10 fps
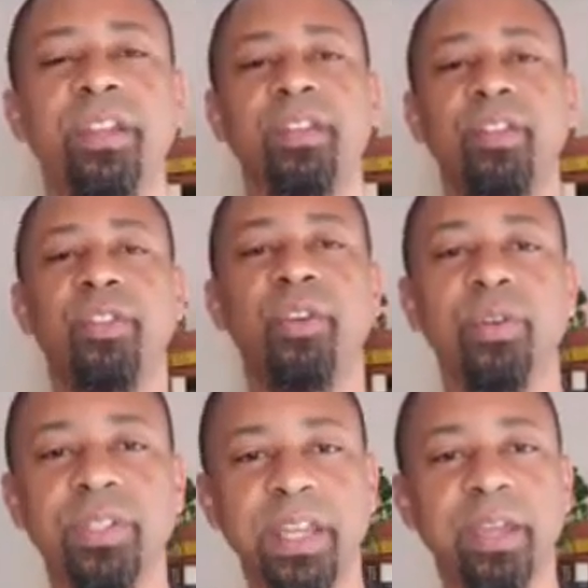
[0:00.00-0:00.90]
and the
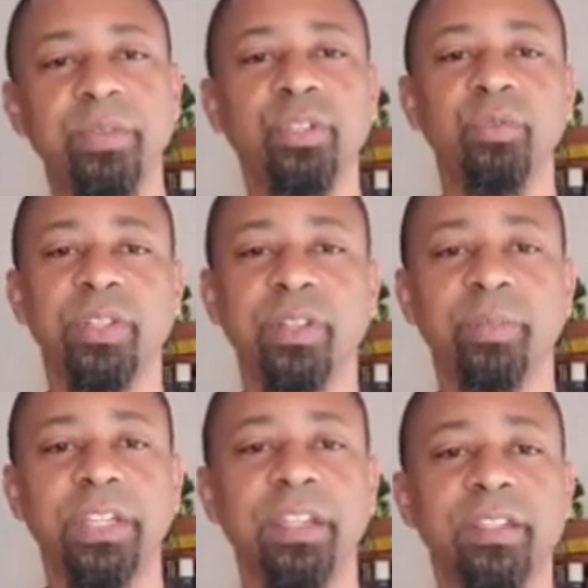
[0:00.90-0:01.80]
third time you do it with
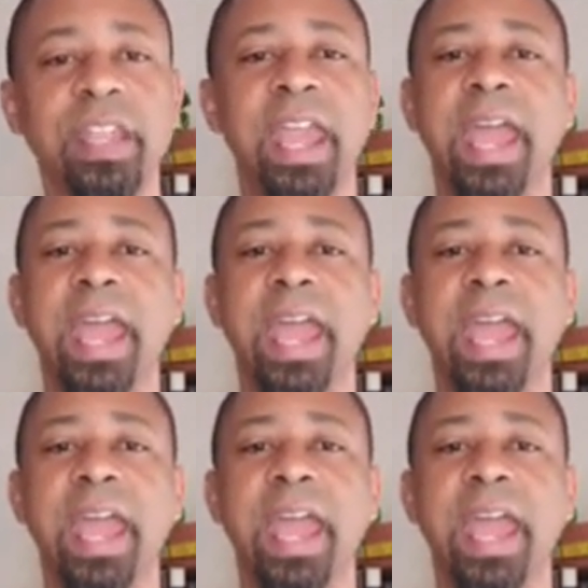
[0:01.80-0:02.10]
somebody else.